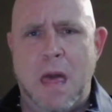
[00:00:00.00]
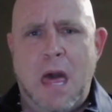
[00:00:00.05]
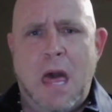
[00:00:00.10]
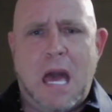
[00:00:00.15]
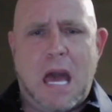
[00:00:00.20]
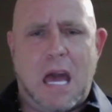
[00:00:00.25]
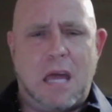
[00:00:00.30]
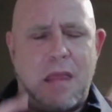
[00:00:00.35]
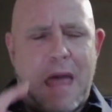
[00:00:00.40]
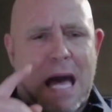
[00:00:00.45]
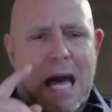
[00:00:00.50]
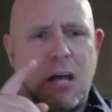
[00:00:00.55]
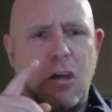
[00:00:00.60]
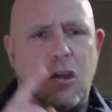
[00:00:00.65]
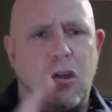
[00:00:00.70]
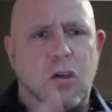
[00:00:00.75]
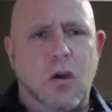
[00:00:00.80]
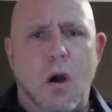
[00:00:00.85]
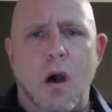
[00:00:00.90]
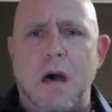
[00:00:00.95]
And
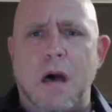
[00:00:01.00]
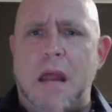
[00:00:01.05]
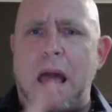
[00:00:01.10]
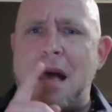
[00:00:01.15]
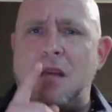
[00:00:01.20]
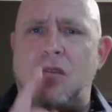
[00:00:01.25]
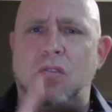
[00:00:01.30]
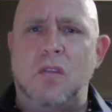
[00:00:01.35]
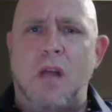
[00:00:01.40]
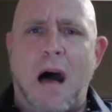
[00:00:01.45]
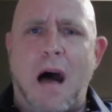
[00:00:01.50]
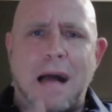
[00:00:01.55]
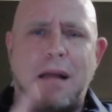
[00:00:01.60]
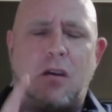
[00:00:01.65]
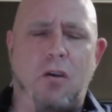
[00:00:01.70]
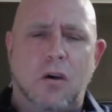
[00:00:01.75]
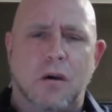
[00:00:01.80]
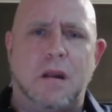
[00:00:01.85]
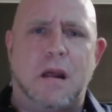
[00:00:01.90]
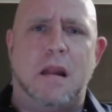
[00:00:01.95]
that good is not
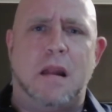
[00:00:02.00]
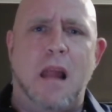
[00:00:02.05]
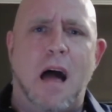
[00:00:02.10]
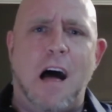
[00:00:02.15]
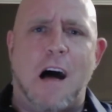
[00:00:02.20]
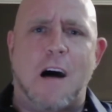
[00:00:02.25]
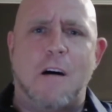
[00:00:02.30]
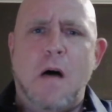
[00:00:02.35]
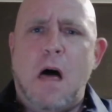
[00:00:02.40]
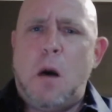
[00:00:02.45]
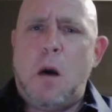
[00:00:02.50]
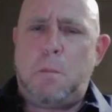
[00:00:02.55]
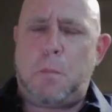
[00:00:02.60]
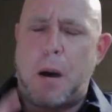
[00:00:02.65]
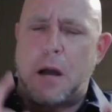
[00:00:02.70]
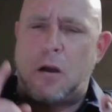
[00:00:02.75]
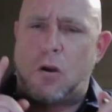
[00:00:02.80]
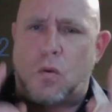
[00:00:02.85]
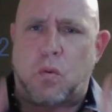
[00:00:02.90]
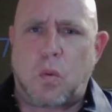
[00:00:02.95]
good enough,
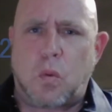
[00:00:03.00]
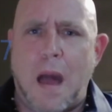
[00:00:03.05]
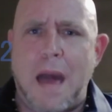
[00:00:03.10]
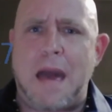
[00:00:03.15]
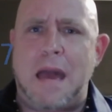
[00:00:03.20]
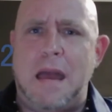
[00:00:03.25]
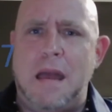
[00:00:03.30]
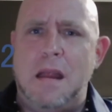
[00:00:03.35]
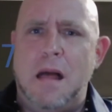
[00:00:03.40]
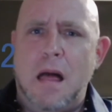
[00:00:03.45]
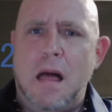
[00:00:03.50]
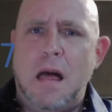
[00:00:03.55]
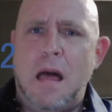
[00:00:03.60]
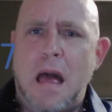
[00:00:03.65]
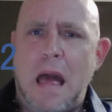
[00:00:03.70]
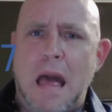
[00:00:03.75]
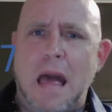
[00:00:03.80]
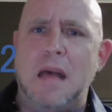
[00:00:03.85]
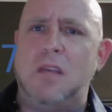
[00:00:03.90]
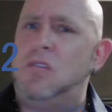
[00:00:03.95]
but great
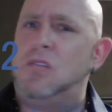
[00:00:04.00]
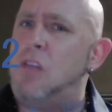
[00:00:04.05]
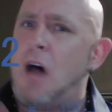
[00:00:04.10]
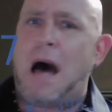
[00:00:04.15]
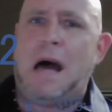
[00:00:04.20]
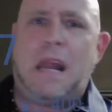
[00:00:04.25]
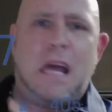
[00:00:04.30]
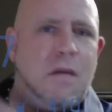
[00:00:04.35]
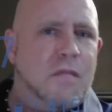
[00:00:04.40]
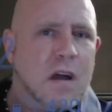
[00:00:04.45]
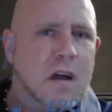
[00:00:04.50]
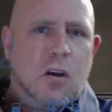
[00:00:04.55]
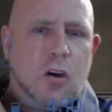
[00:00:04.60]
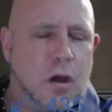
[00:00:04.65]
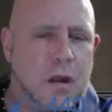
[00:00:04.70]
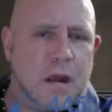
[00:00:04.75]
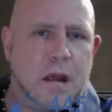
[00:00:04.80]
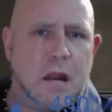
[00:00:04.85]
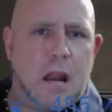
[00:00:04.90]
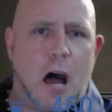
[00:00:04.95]
is not even
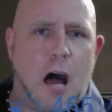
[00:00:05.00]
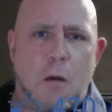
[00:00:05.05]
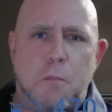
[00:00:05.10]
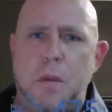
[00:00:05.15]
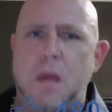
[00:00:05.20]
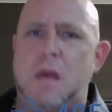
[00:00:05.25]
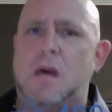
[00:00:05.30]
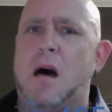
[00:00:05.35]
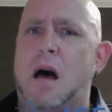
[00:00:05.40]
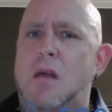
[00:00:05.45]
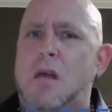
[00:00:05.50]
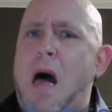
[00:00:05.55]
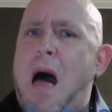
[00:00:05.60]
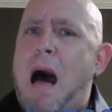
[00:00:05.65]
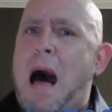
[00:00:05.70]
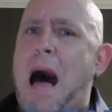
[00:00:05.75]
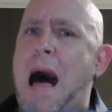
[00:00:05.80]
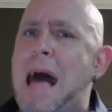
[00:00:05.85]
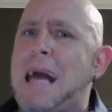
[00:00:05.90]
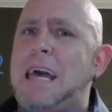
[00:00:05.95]
good enough, because
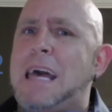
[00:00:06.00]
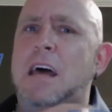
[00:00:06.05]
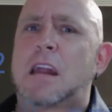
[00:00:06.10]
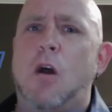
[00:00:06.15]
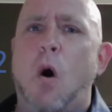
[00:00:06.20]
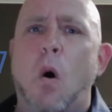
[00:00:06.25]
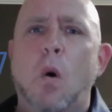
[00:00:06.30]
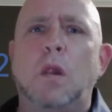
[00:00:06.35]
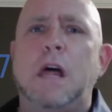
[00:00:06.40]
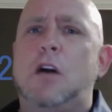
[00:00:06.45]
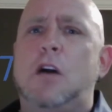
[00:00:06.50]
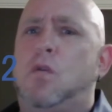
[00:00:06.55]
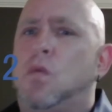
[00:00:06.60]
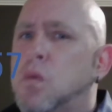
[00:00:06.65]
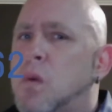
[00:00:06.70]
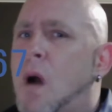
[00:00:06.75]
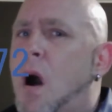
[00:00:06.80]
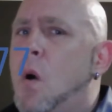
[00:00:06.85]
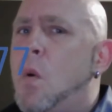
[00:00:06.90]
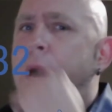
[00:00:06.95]
I can only
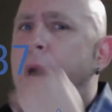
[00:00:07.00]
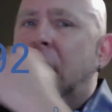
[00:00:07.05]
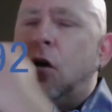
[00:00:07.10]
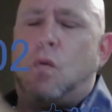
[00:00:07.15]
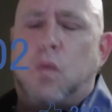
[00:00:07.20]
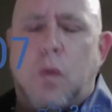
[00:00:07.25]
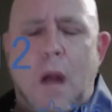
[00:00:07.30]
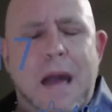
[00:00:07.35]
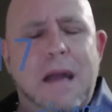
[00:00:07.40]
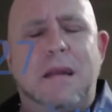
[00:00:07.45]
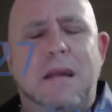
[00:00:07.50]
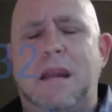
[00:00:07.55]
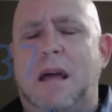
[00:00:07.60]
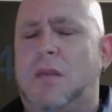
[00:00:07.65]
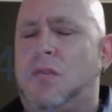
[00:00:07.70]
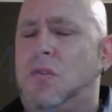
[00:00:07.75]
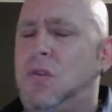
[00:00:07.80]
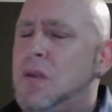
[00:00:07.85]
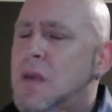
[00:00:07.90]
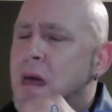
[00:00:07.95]
grow in
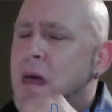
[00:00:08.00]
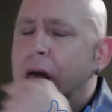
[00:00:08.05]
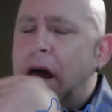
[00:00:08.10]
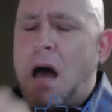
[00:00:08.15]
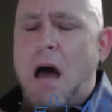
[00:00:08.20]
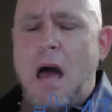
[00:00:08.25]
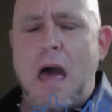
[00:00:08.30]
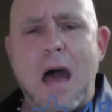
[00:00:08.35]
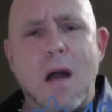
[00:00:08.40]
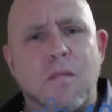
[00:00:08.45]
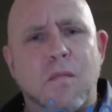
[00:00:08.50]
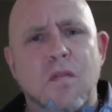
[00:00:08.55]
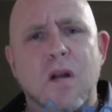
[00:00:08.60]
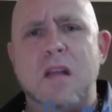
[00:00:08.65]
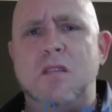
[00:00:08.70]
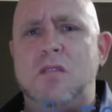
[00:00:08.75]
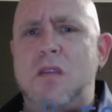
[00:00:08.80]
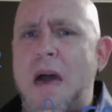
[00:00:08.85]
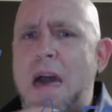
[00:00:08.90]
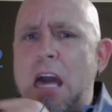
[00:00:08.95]
greatness.
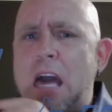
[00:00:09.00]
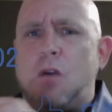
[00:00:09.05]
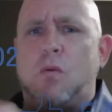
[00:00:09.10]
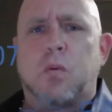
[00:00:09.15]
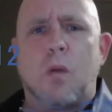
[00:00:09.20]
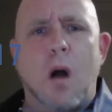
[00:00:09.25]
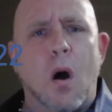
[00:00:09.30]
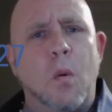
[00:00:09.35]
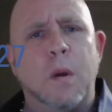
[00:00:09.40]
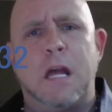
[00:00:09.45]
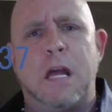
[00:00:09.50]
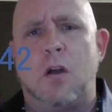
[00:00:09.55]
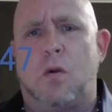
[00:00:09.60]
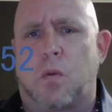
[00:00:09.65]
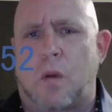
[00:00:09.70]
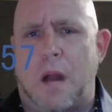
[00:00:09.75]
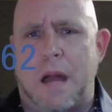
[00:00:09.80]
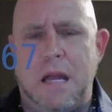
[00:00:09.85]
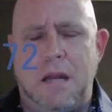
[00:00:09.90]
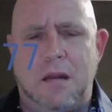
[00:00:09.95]
Every day growing in
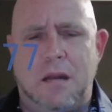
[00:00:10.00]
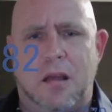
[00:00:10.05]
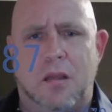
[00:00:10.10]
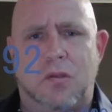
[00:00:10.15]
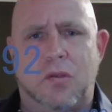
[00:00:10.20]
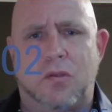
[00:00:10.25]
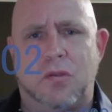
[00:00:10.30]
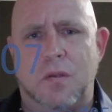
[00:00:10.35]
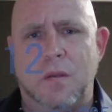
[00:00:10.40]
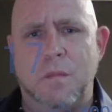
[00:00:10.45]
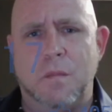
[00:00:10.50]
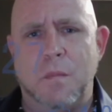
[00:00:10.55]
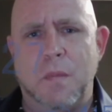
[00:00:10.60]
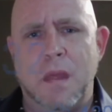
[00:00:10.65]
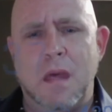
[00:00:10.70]
greatness.